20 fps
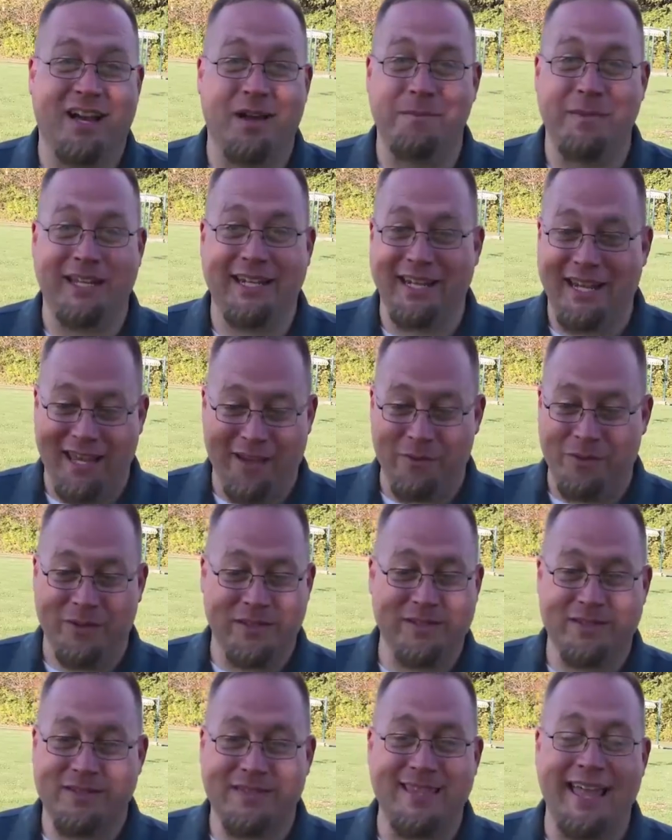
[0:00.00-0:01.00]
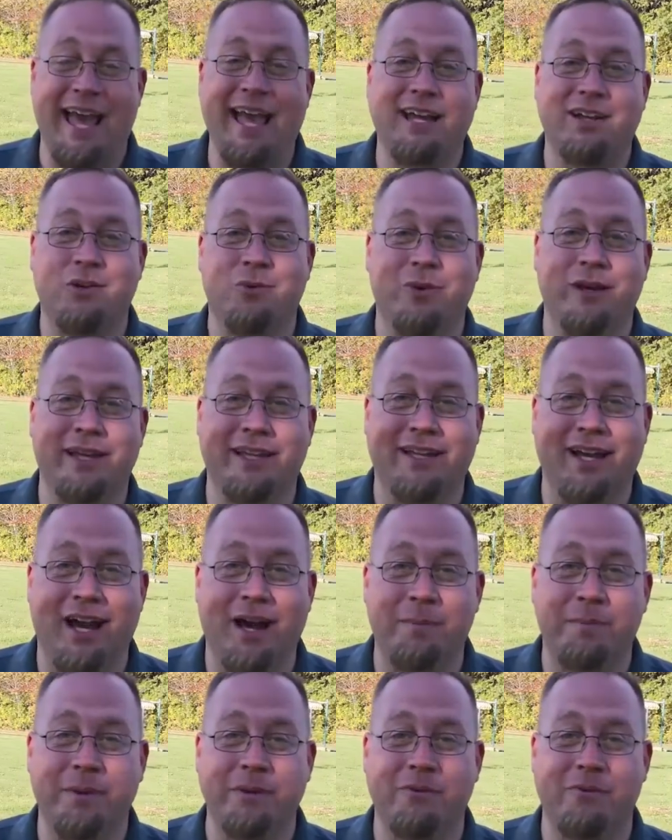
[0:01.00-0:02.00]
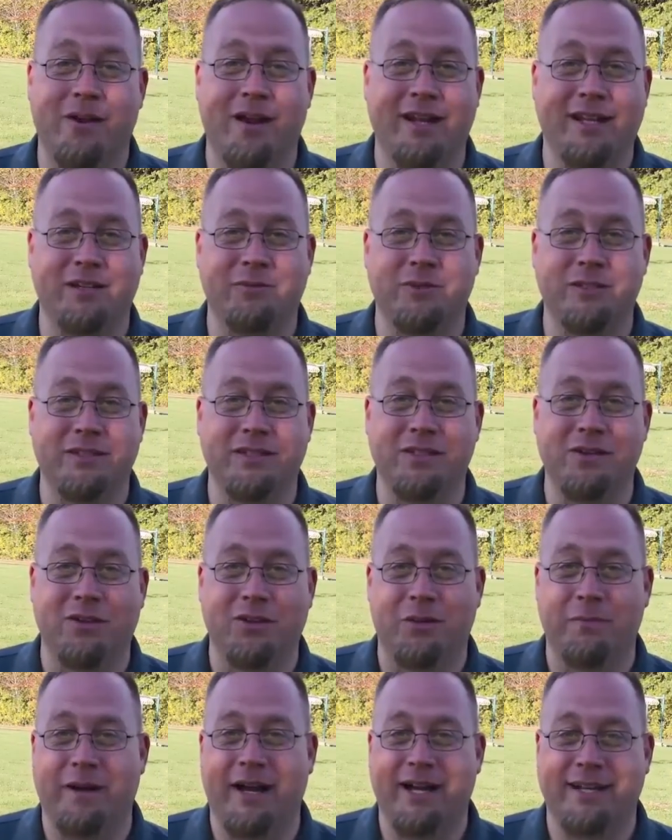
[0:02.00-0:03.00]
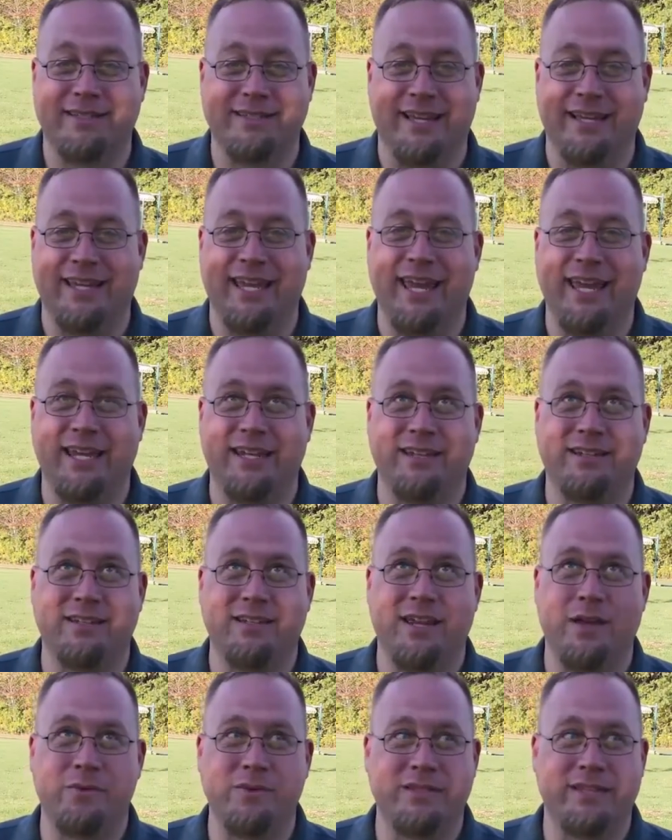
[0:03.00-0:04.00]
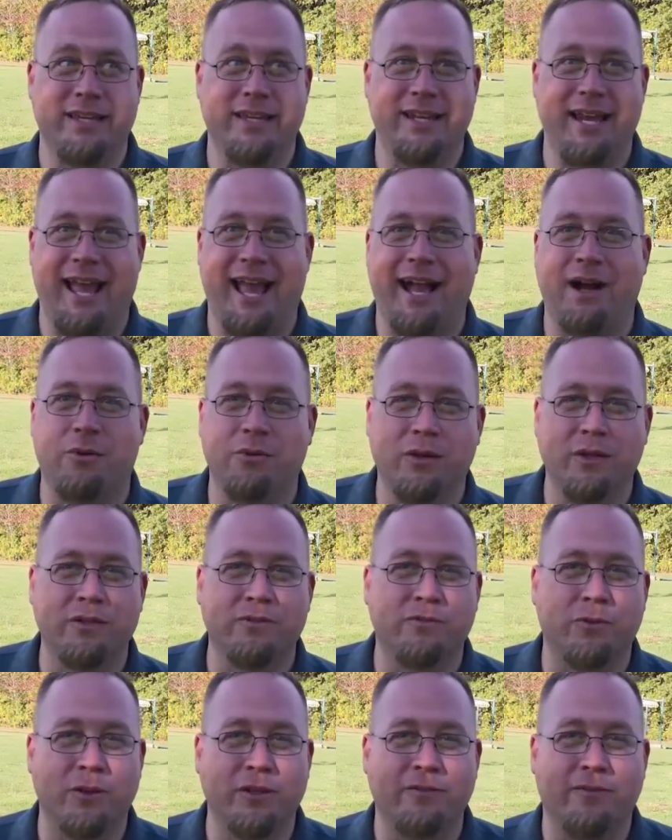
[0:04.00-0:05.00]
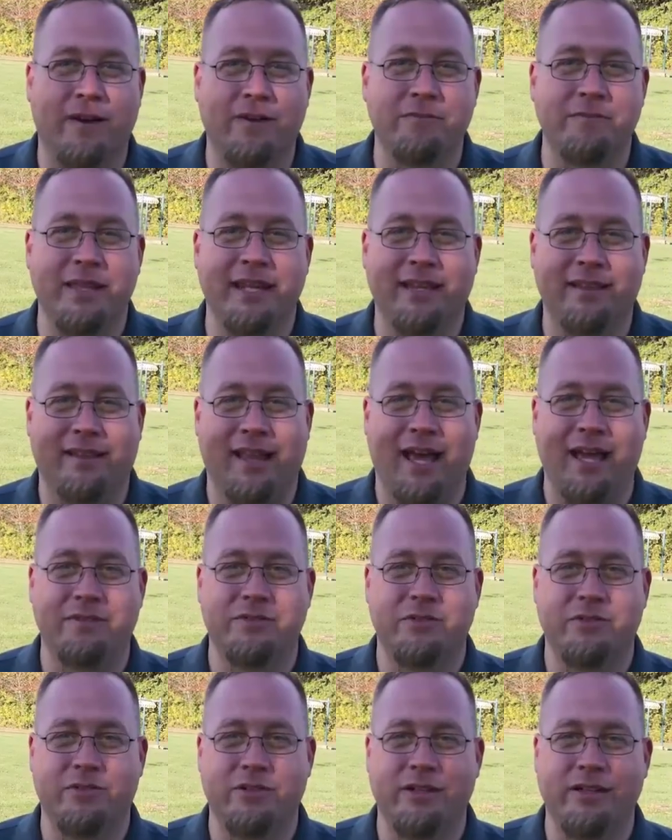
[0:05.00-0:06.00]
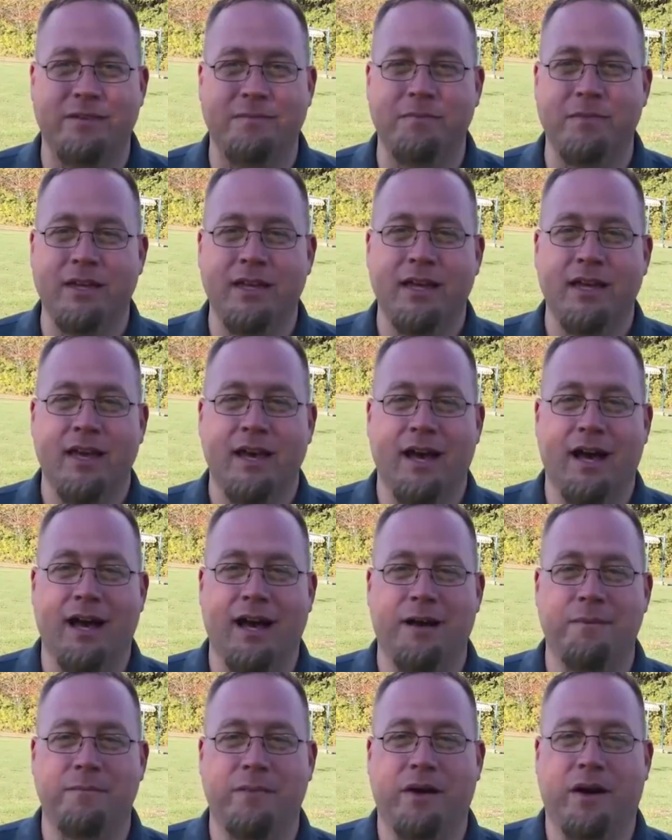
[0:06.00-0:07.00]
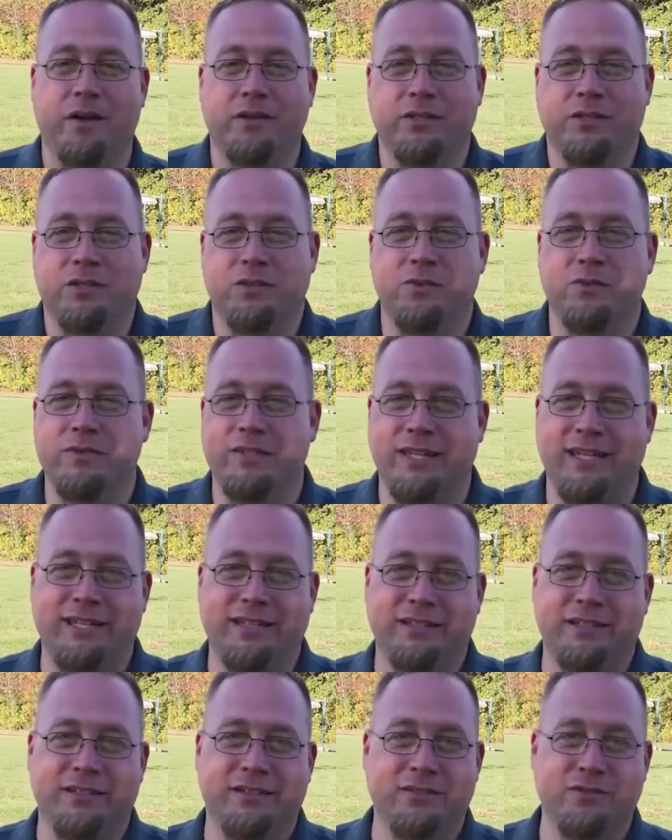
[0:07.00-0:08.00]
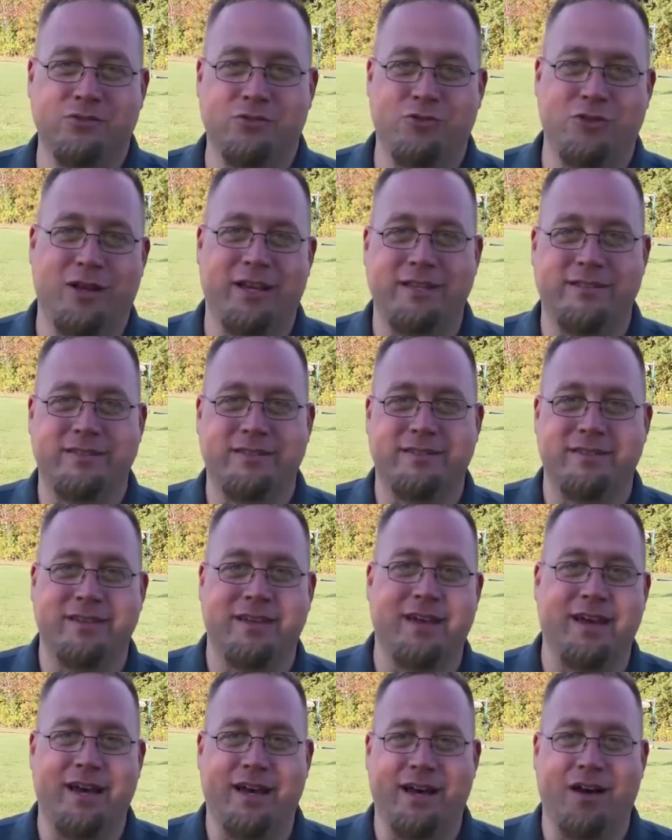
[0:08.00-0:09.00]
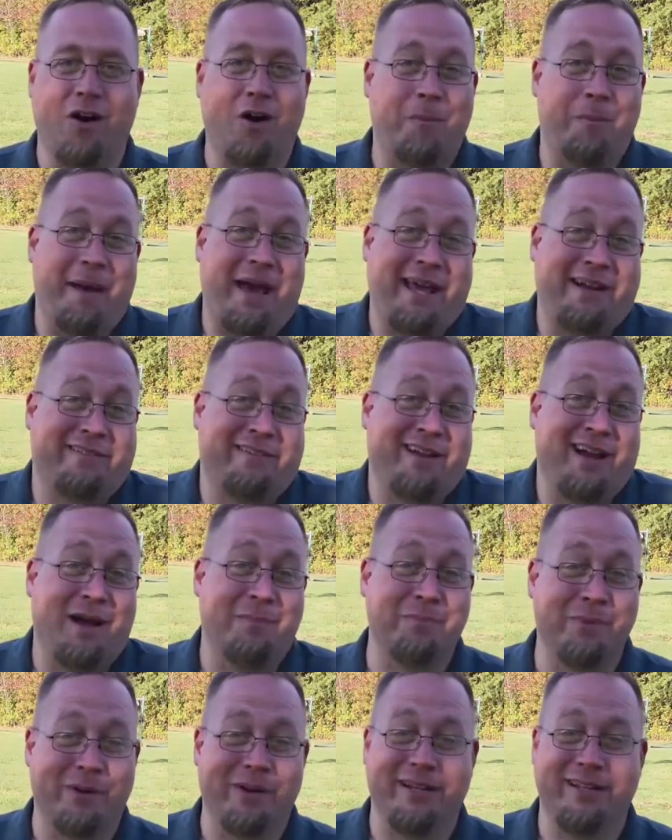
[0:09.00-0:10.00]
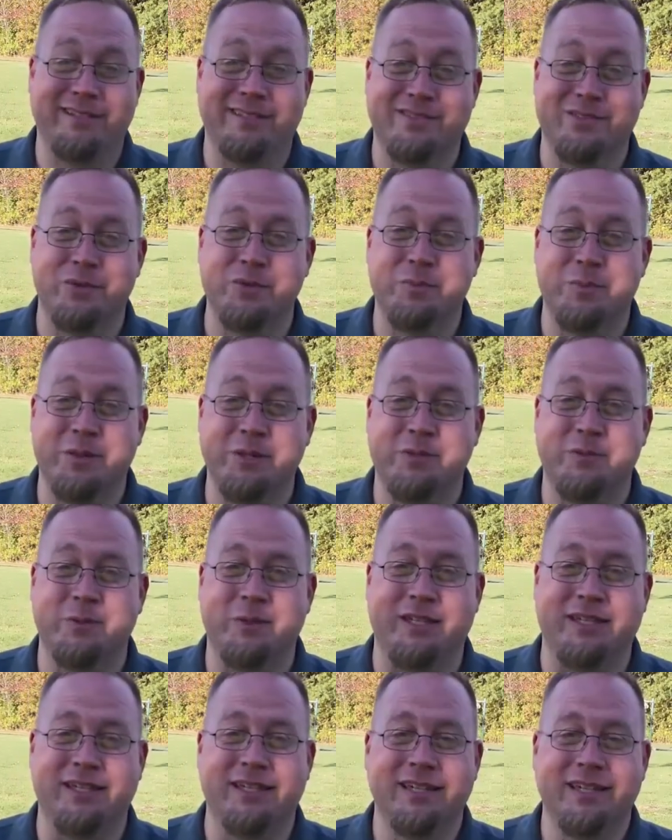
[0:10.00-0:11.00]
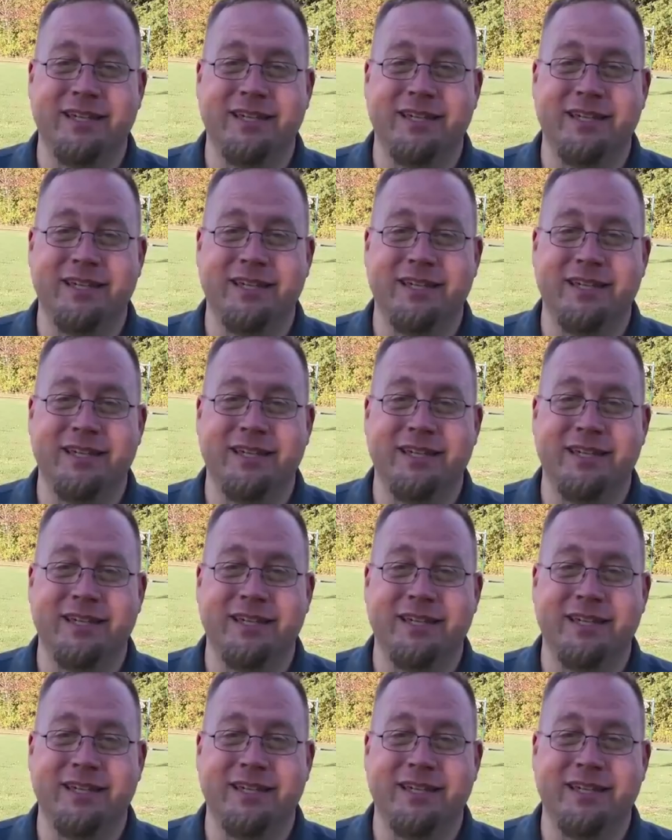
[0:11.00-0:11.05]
I mean, it was that quick, up and running with the YoloBox. Again, it was an hour and 45-minute live stream using just all battery operated. So it's pretty sweet.